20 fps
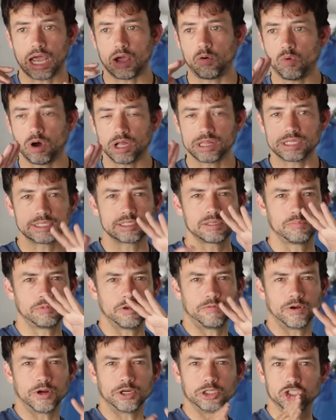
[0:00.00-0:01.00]
I want this to be a
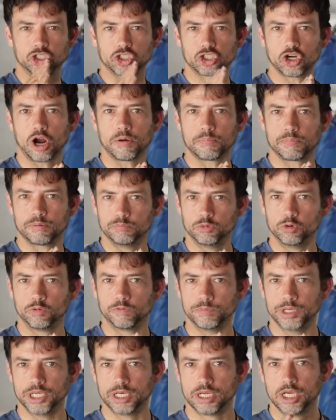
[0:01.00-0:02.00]
very sharp
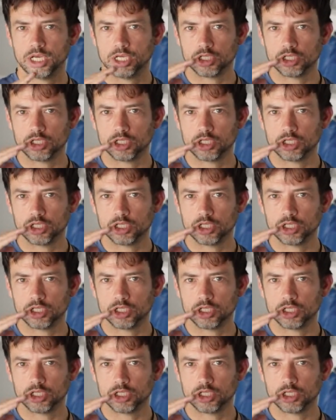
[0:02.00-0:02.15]
movement.